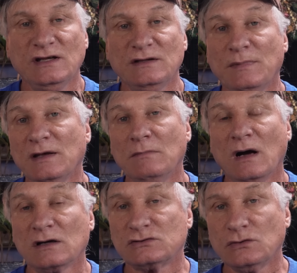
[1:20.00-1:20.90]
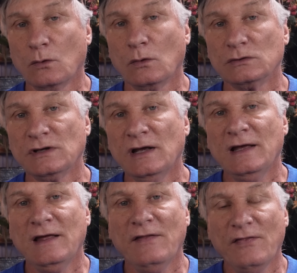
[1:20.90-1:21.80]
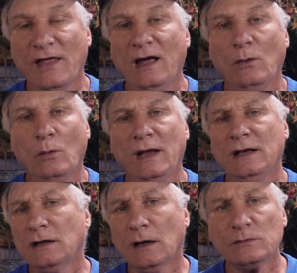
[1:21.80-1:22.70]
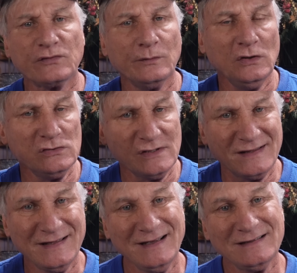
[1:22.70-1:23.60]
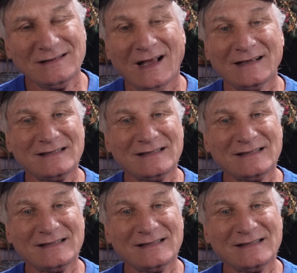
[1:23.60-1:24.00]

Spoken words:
in the big box stores. That weight comes from using things like